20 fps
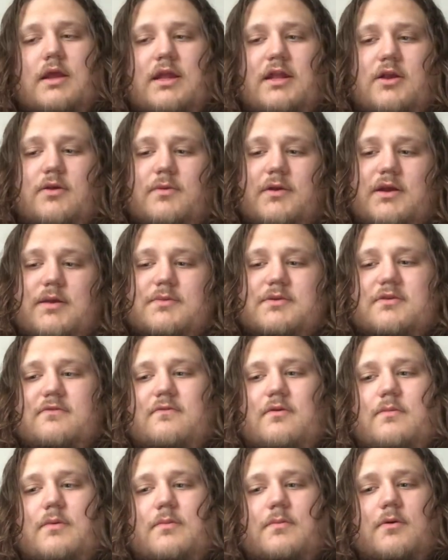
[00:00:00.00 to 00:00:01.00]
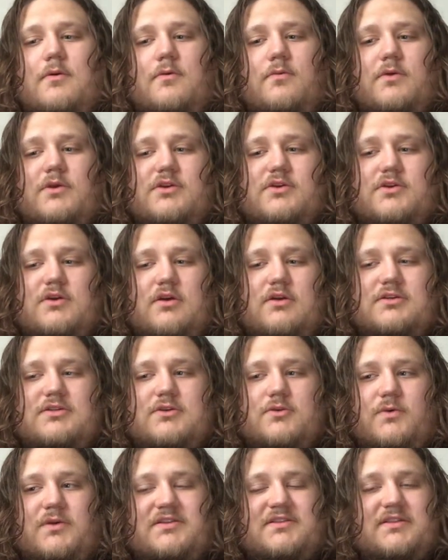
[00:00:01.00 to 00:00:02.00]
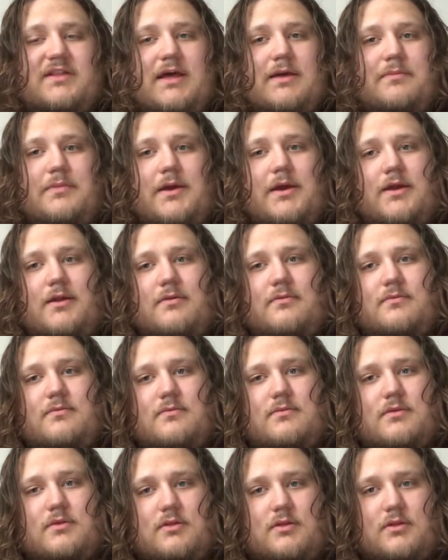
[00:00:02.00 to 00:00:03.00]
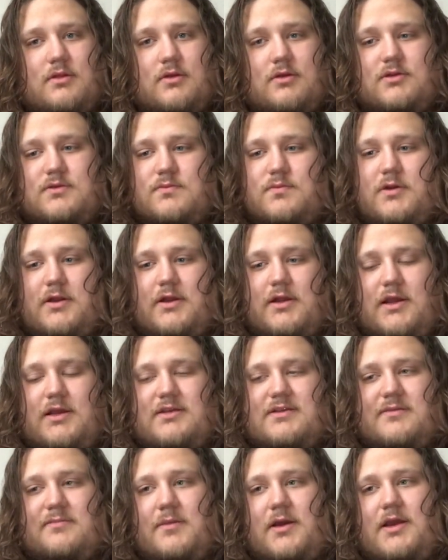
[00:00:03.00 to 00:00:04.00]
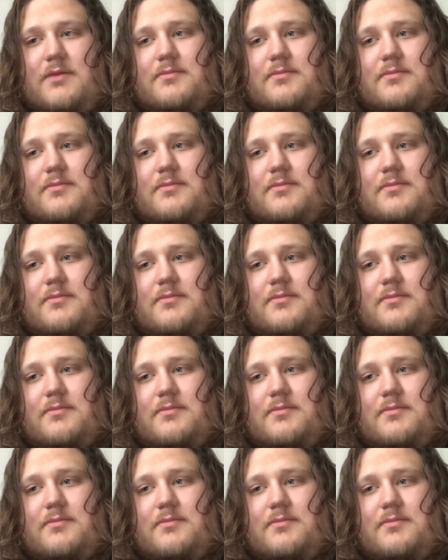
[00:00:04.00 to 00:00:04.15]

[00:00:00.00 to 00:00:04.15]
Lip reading: And here we come to the robot mode, which also isn't that bad. Looks pretty nice in my